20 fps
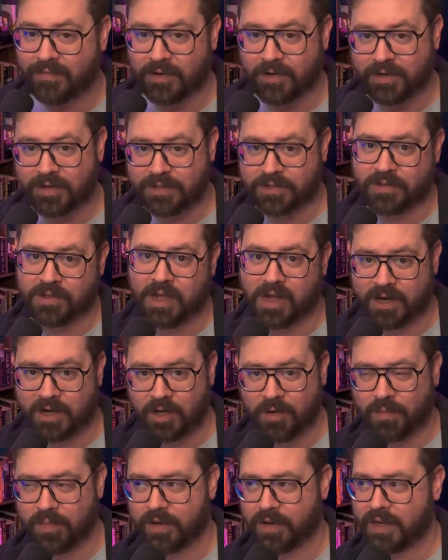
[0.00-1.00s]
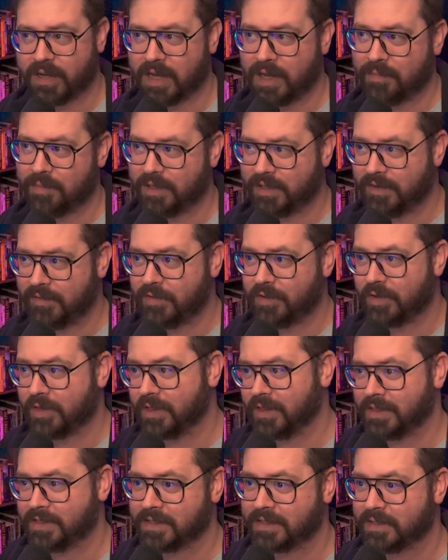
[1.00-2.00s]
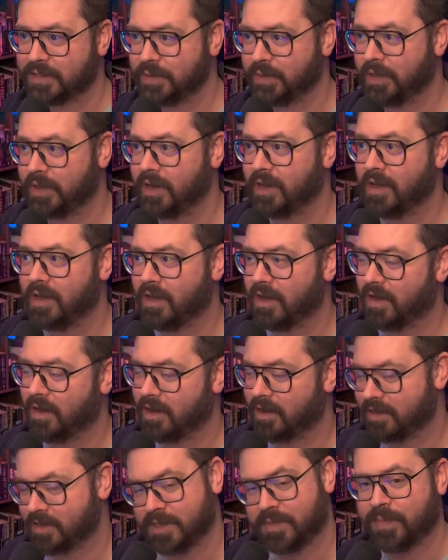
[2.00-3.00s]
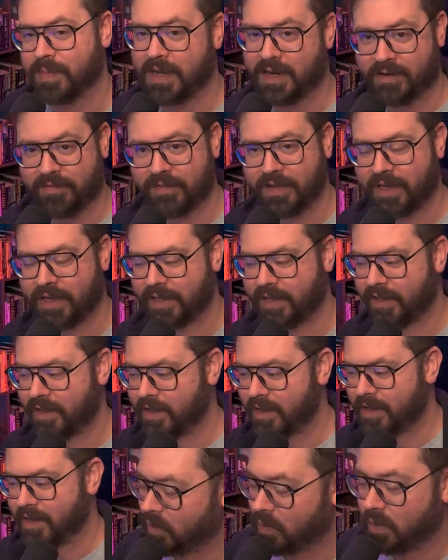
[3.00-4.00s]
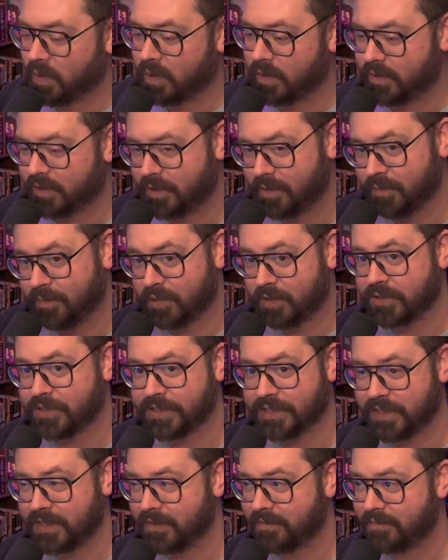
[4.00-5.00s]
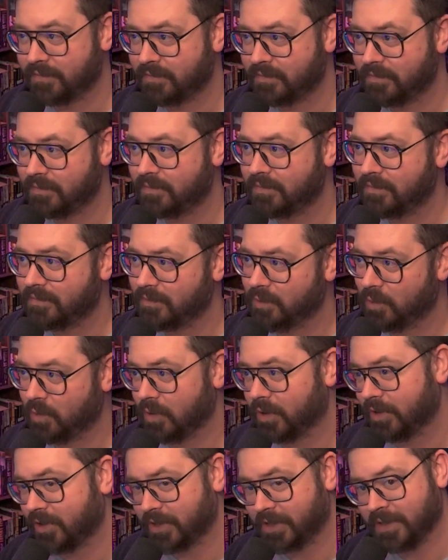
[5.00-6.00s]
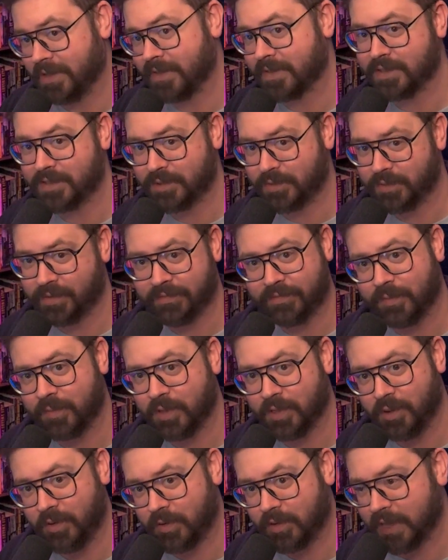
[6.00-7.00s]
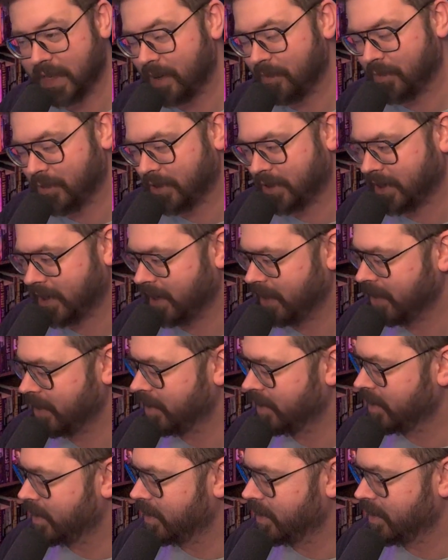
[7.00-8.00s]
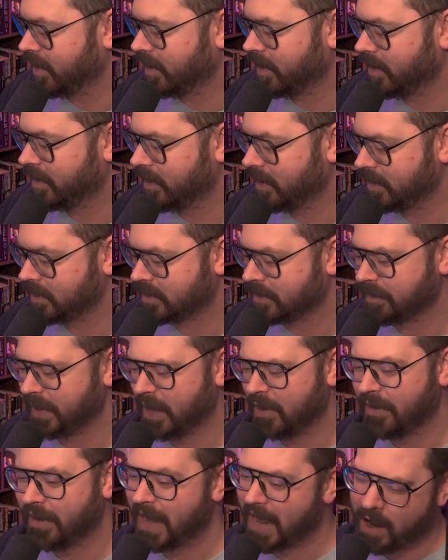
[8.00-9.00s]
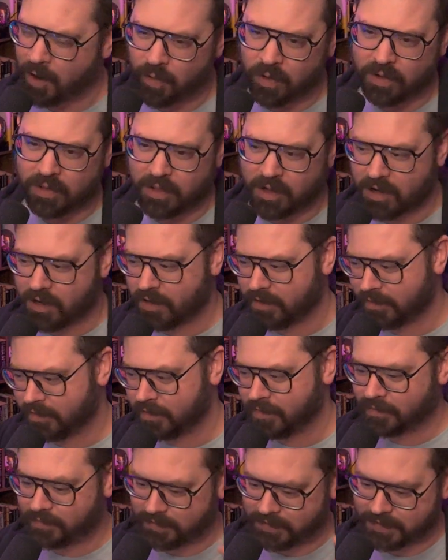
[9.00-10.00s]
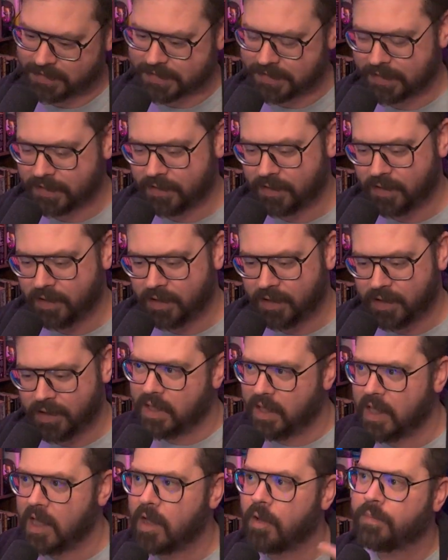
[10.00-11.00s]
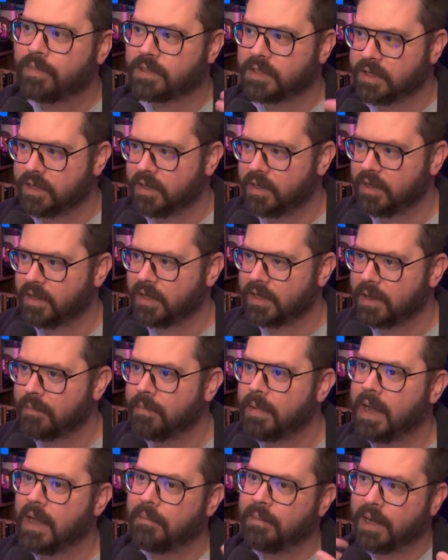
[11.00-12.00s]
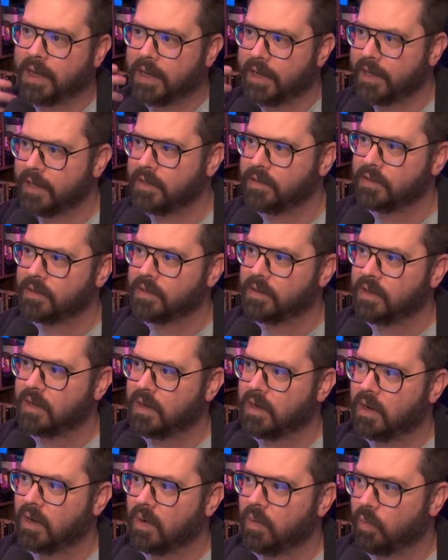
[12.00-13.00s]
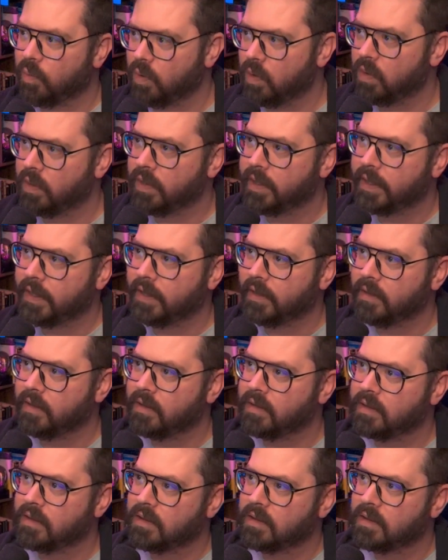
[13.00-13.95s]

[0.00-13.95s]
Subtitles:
if you're into the audiobook, I believe you can listen to it on Spotify, or you can purchase it, or you can listen to it from your local library. It's about an hour long listen. It helped get my mind rolling